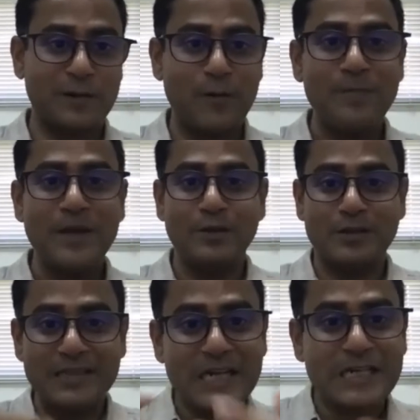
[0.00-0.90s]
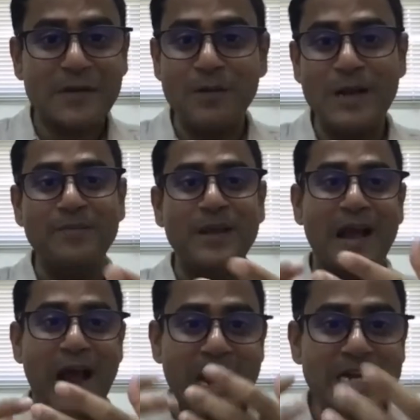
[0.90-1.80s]
You know, they were selectively
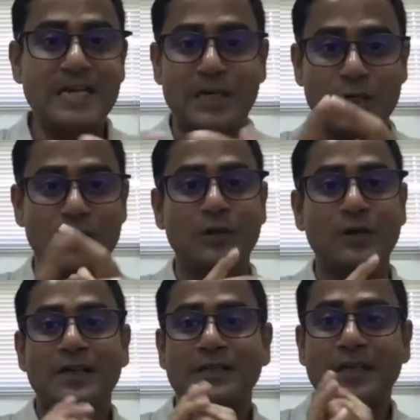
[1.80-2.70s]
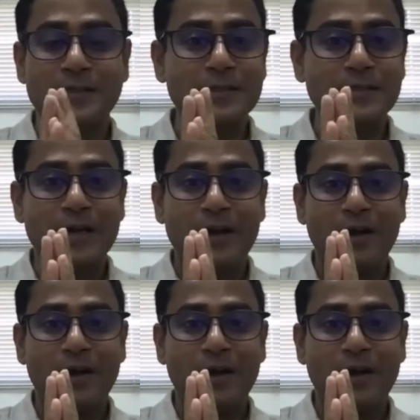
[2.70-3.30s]
adhered to certain